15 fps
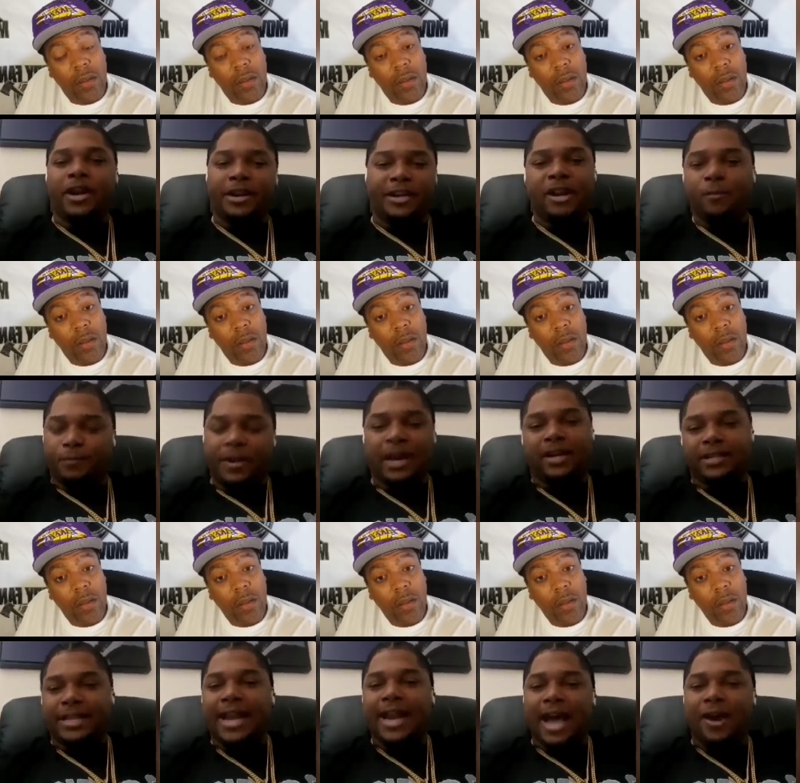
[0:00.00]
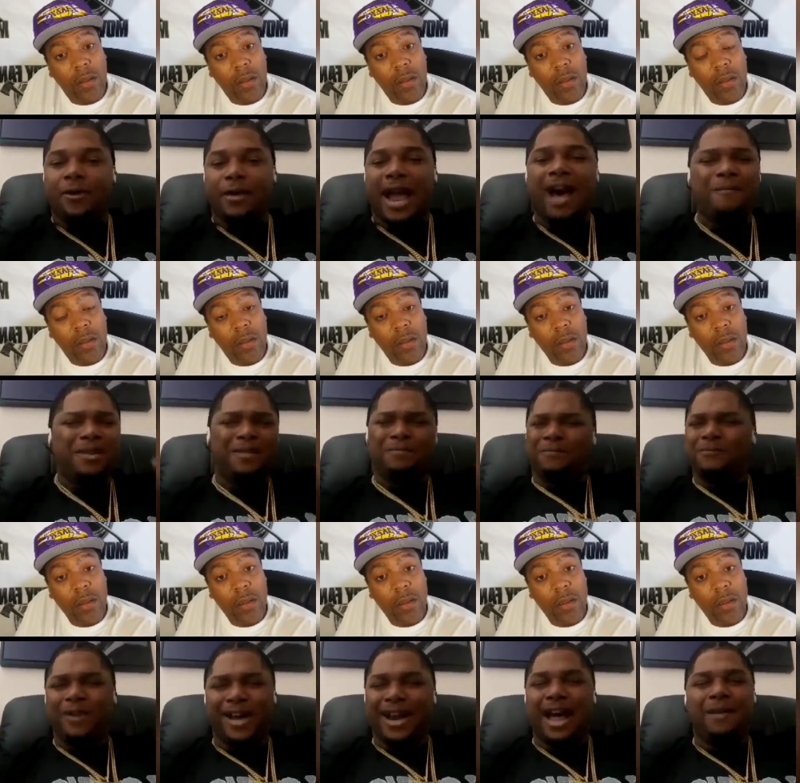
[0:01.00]
Speaker 1: and them because they not on. I'm the
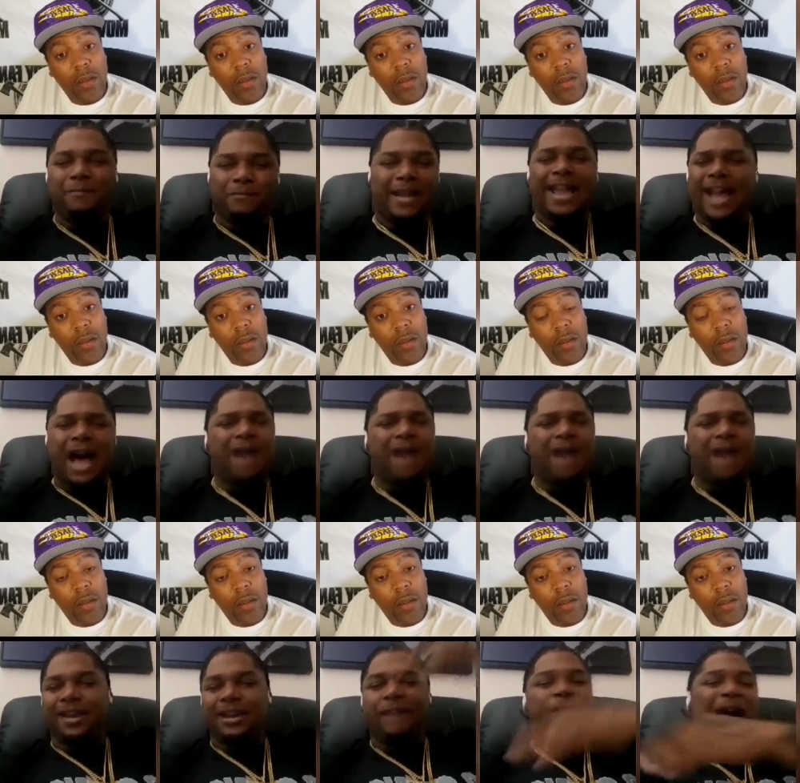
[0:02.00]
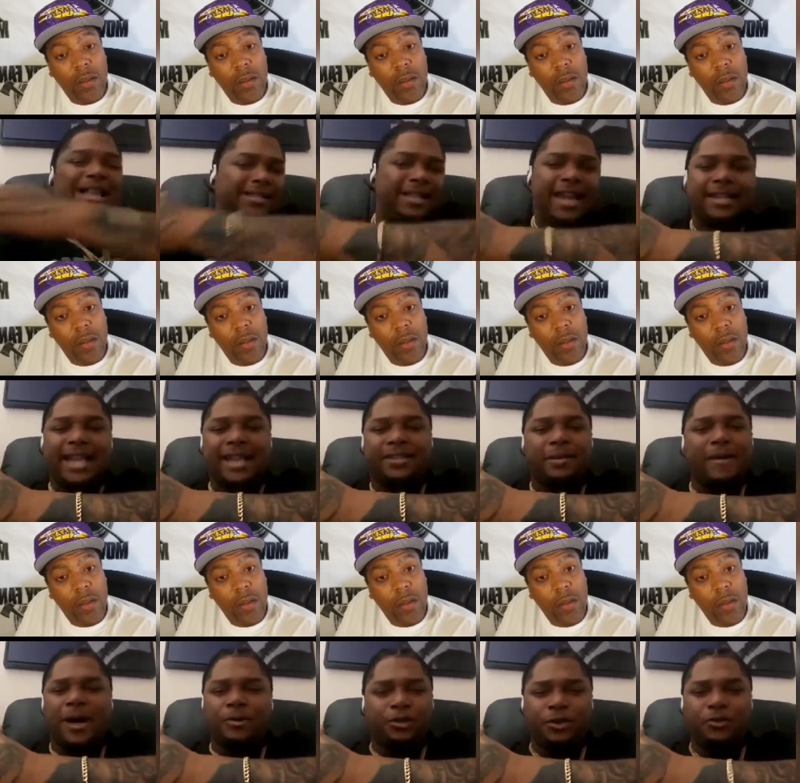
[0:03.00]
but I'm, I'm if I said that
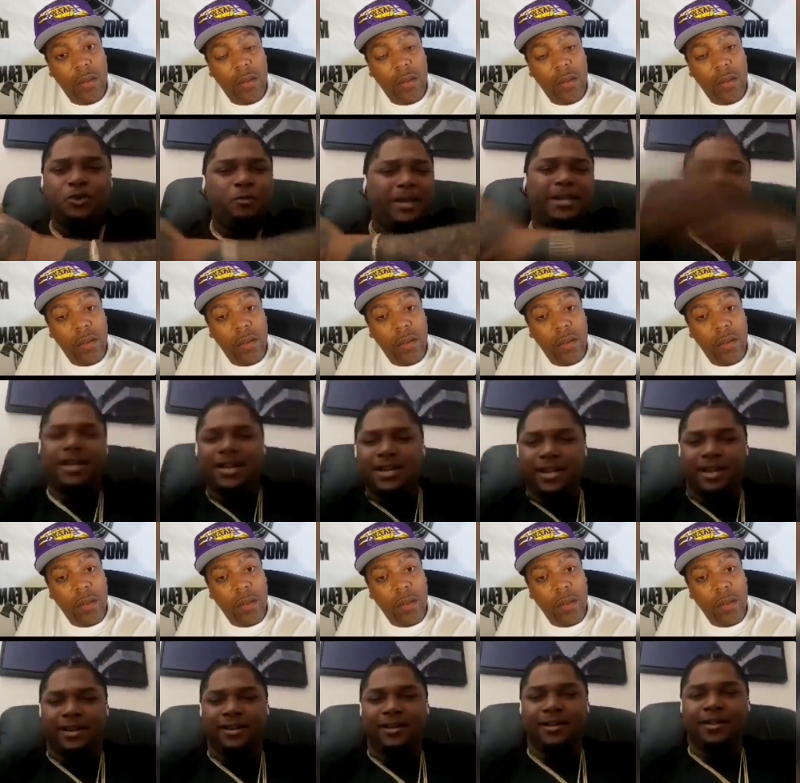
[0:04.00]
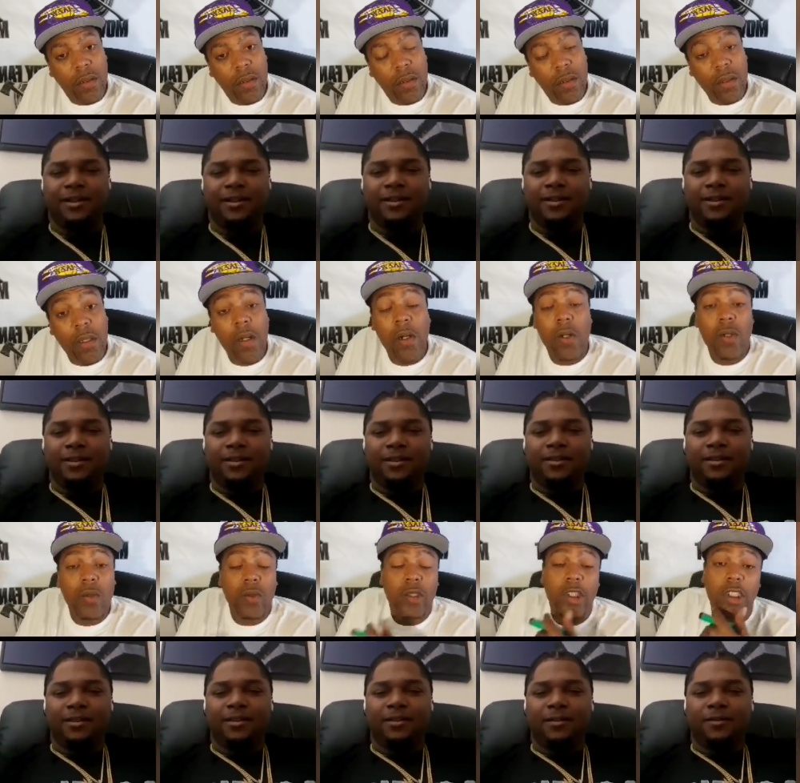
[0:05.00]
about you, you be done.
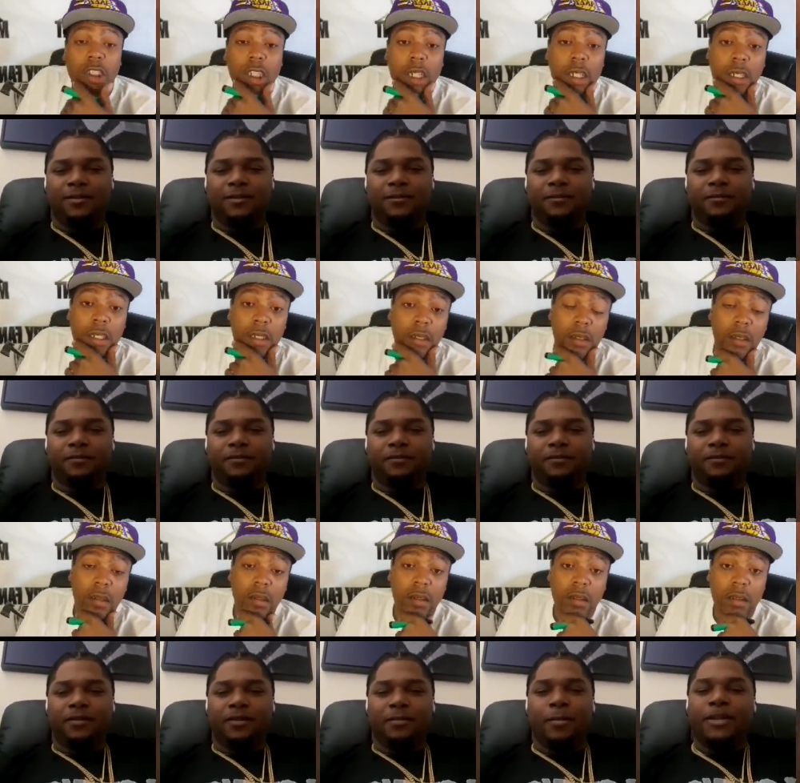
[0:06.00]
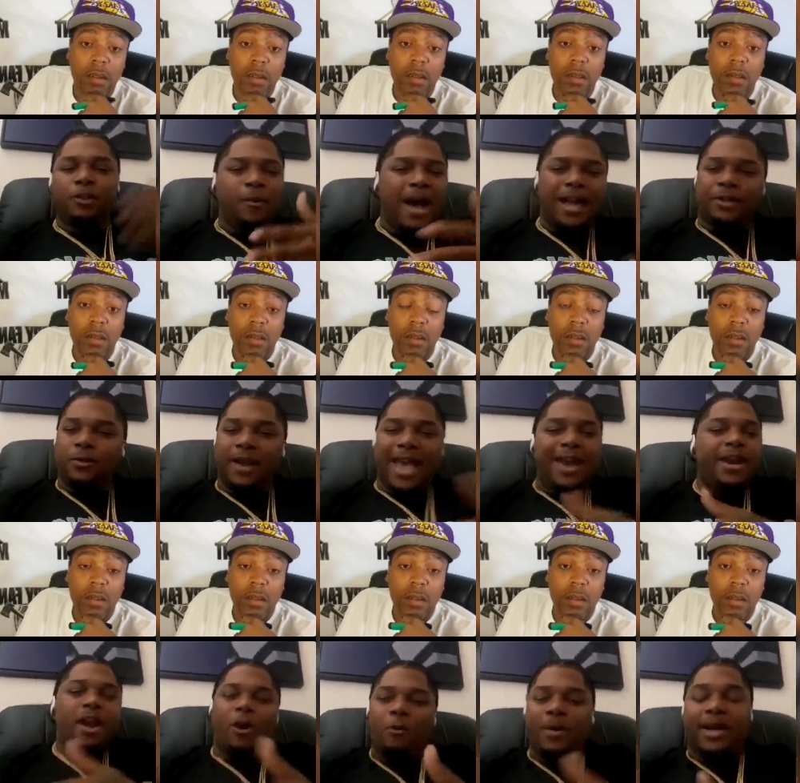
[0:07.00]
Speaker 2: Oh shit.
Speaker 1: But do I do that?
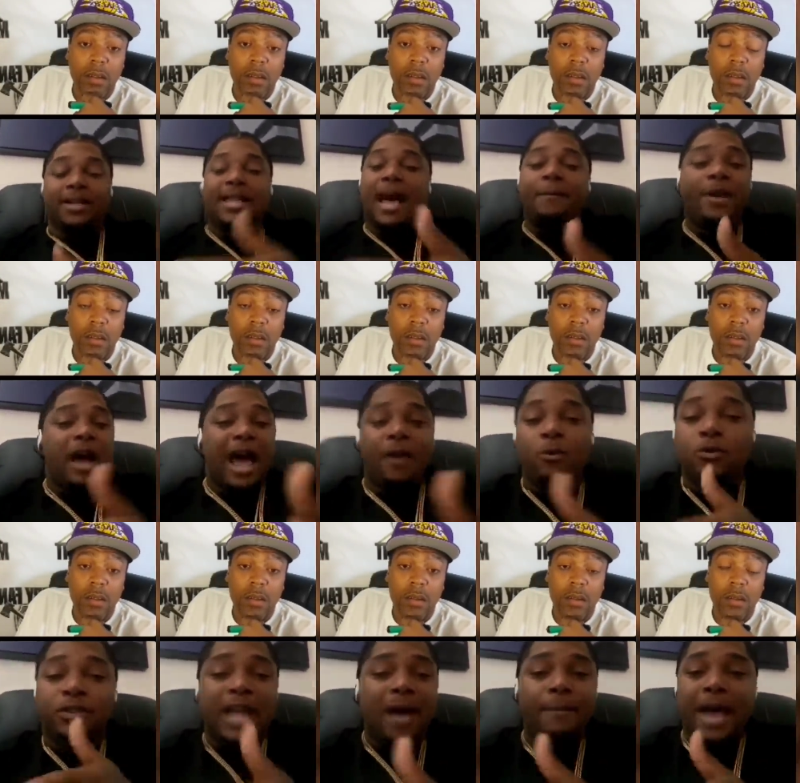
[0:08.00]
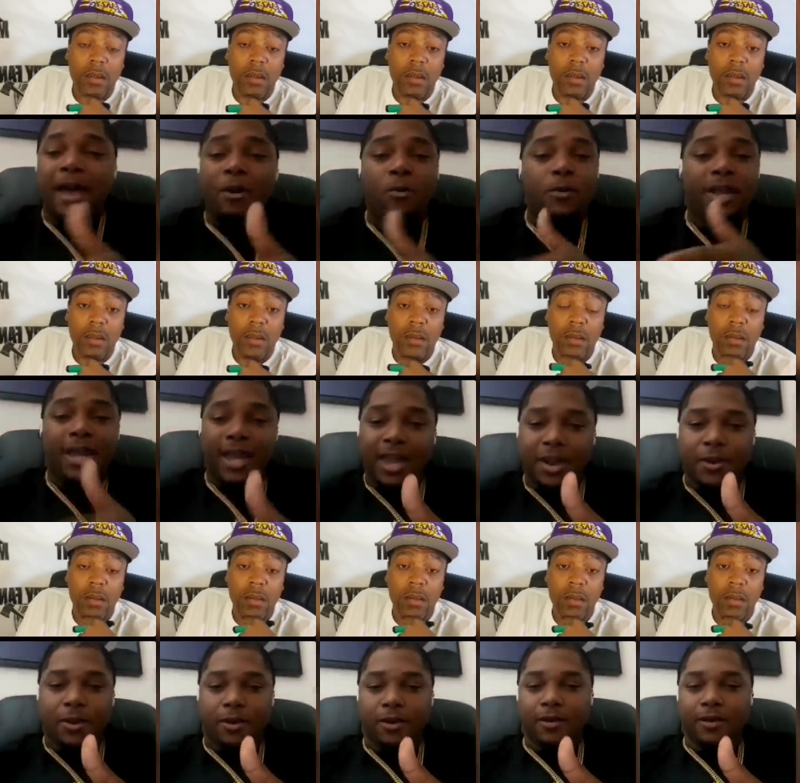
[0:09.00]
No, because I'm I don't stop. I don't
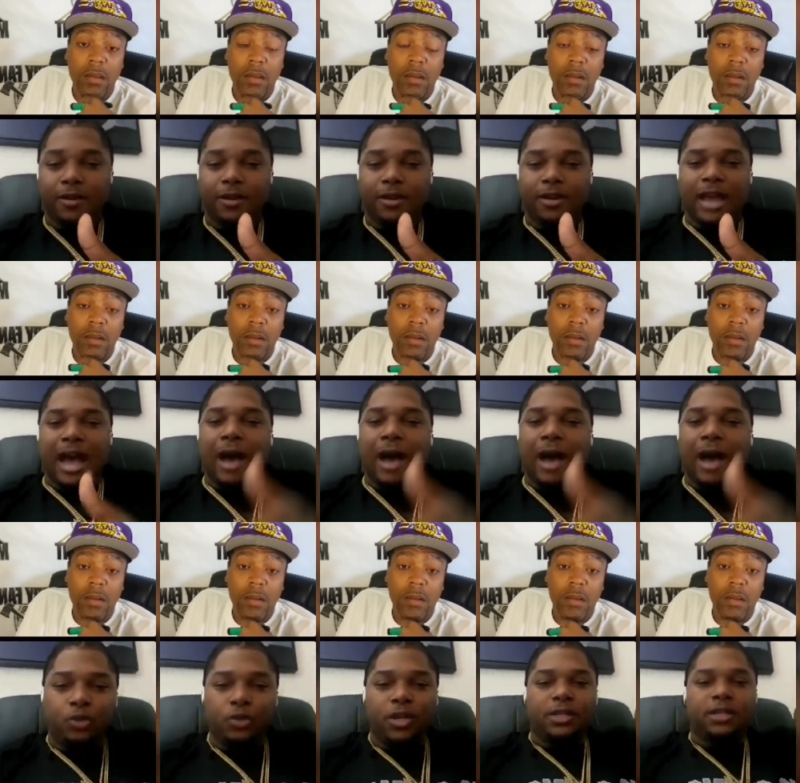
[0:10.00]
care. I want you to